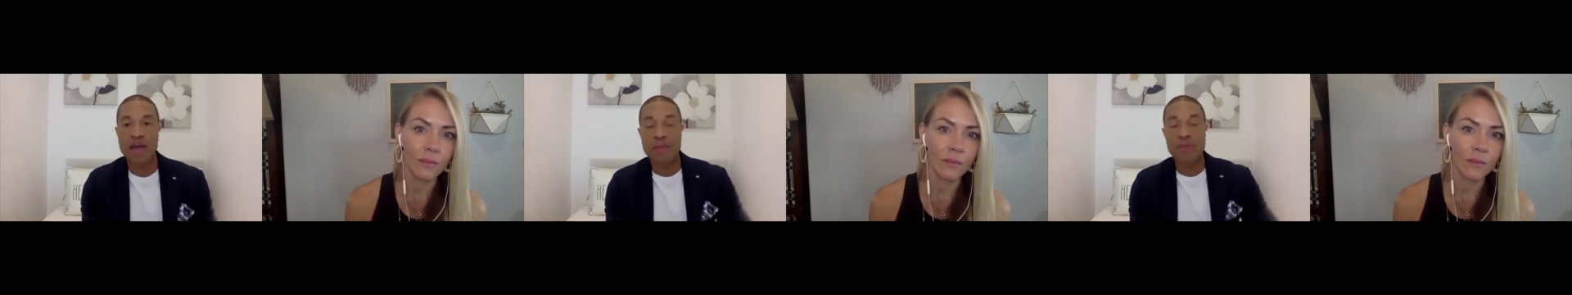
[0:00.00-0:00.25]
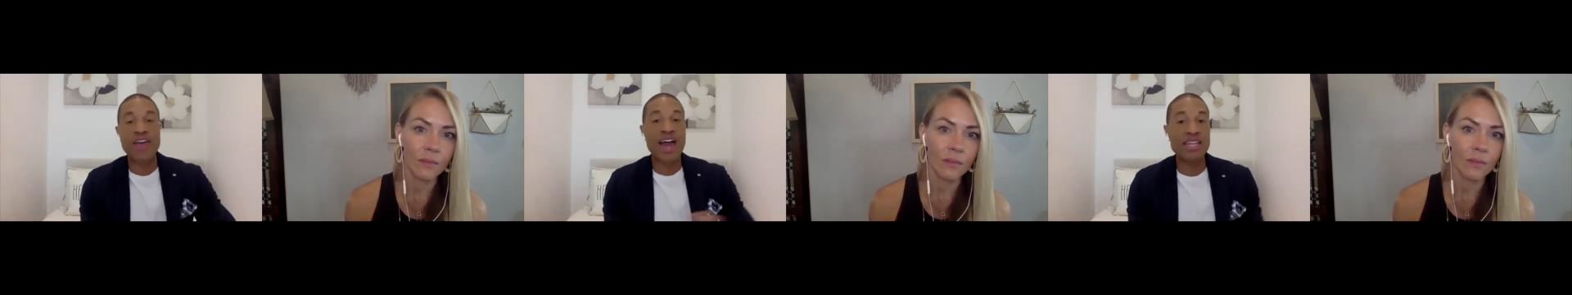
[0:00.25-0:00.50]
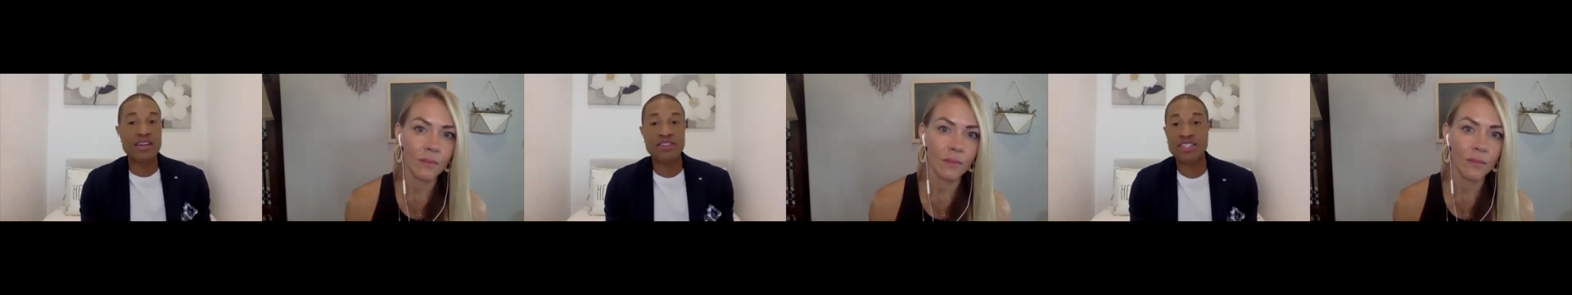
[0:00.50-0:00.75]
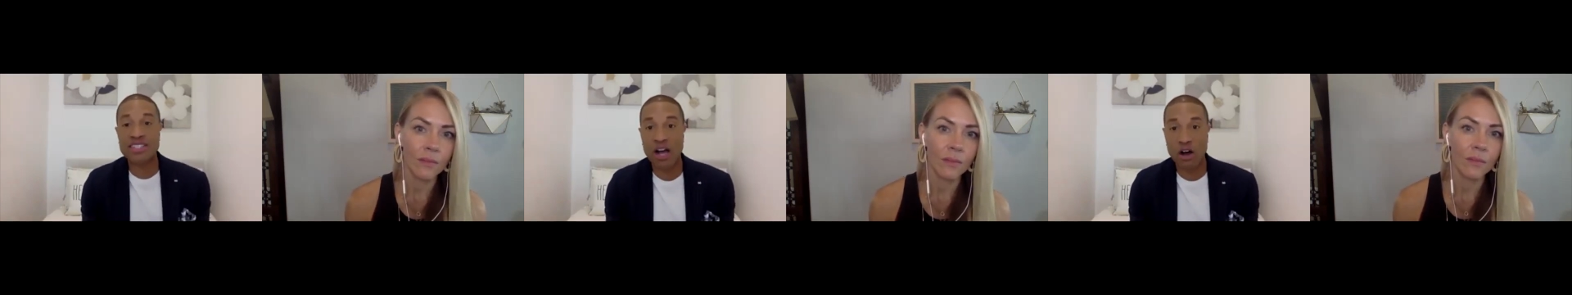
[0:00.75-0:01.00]
Speaker 1: But that in of
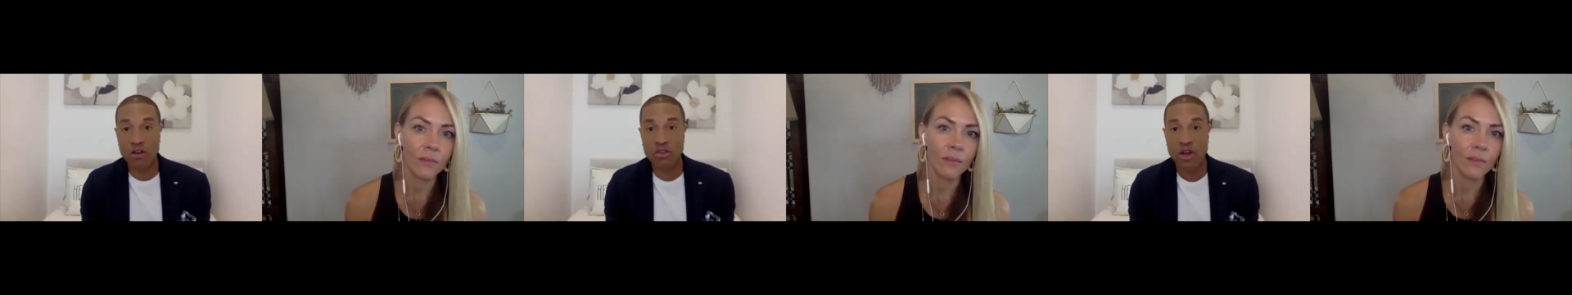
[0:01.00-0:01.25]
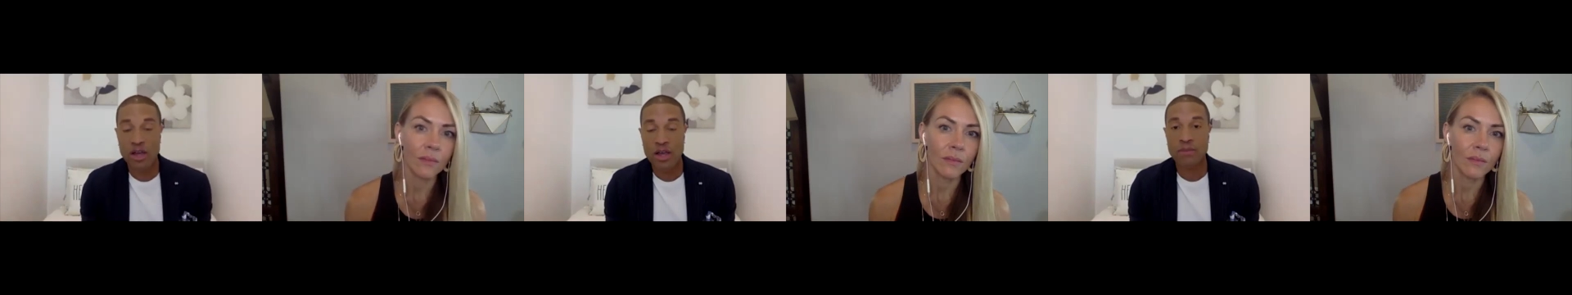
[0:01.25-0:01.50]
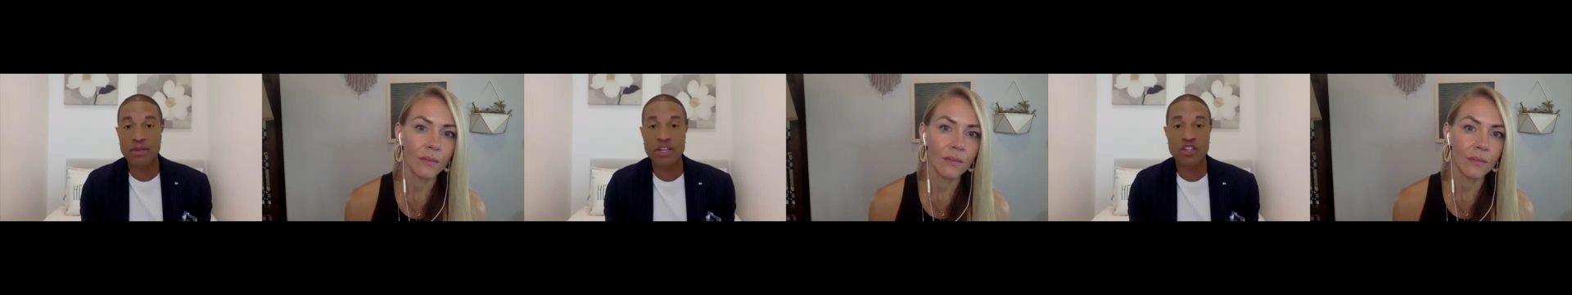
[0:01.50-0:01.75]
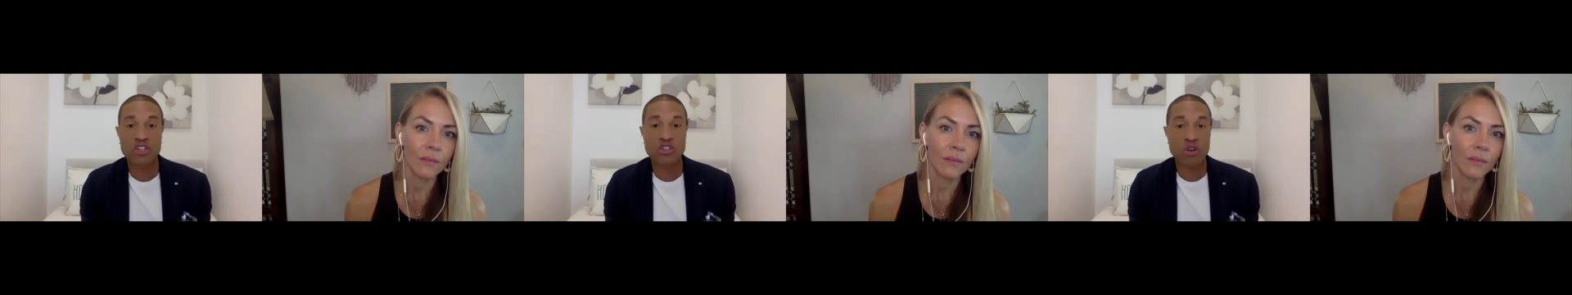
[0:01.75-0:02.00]
itself can be
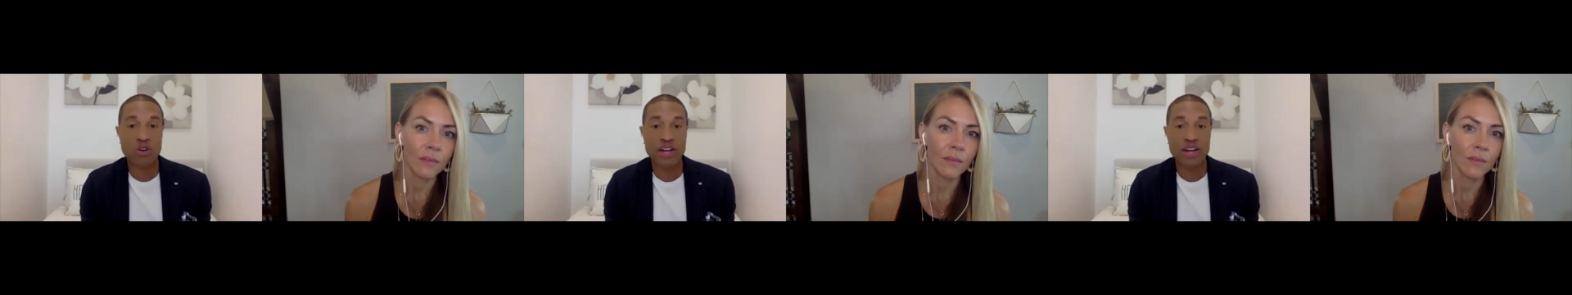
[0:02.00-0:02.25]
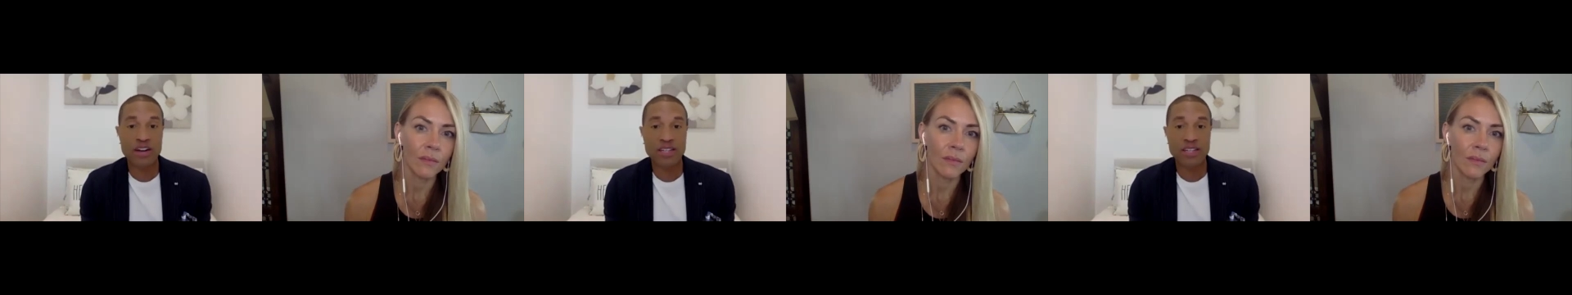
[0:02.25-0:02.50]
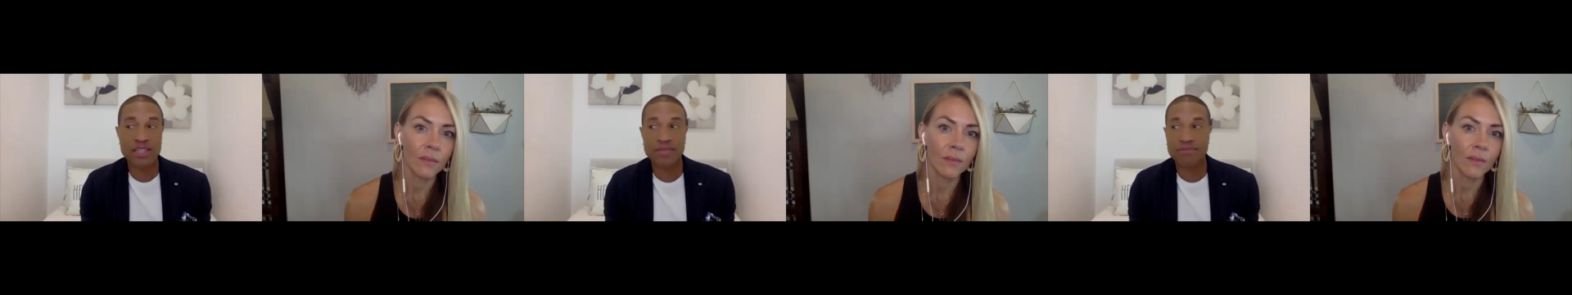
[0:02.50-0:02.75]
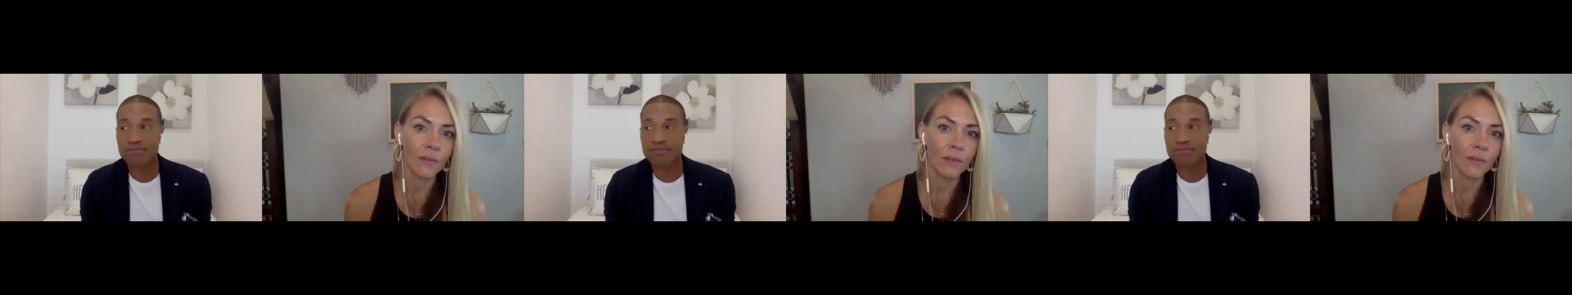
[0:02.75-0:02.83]
extraordinarily